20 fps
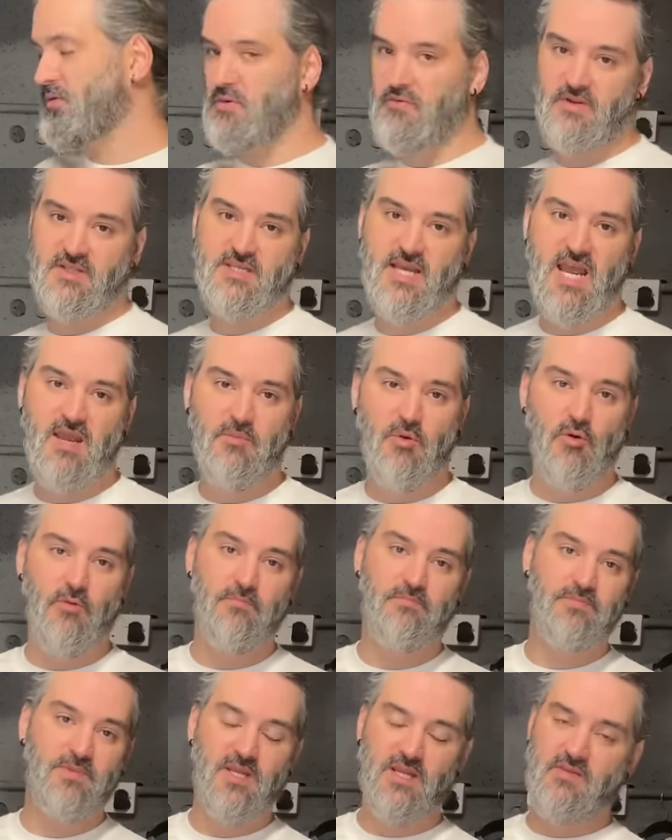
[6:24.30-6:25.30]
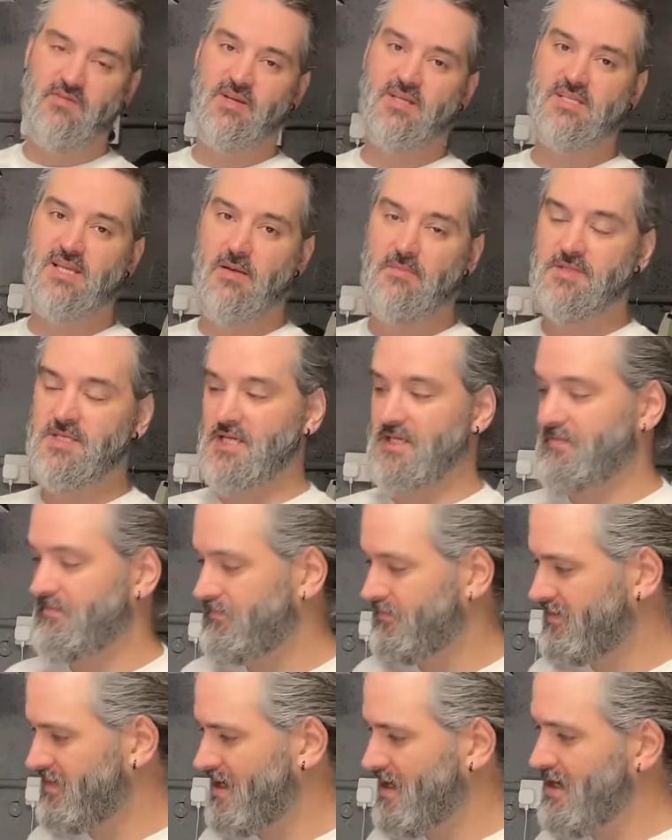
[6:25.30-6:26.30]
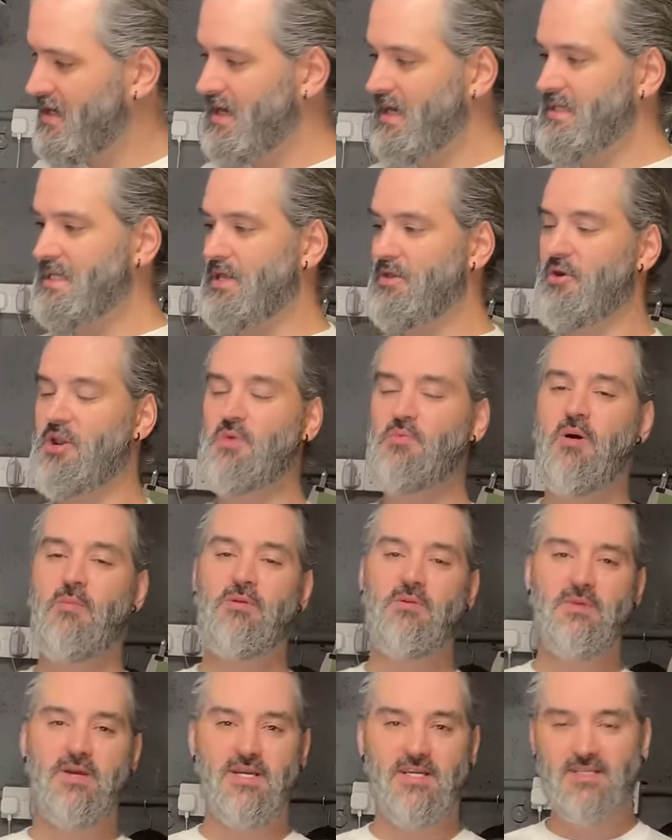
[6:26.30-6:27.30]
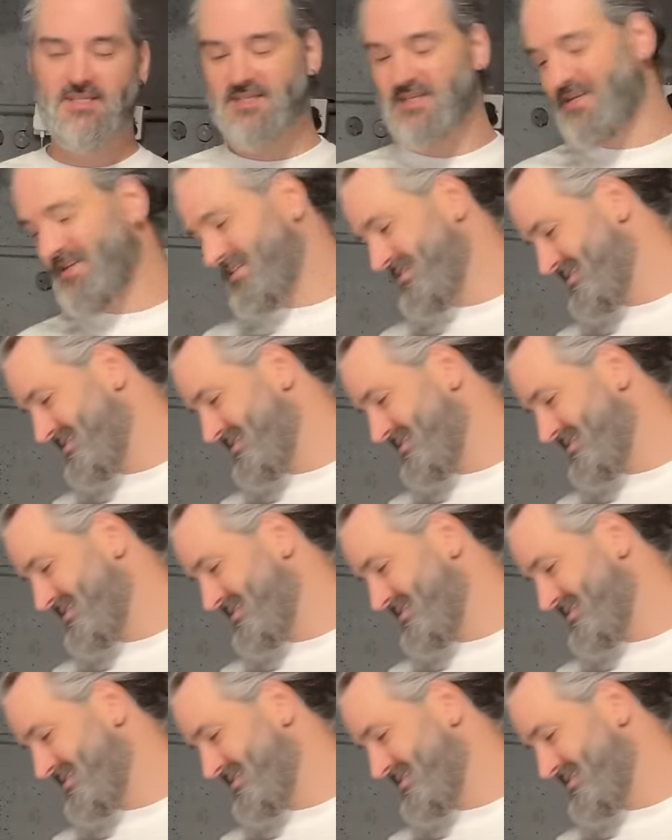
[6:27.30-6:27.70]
with a table and they've accepted. Now the only problem is,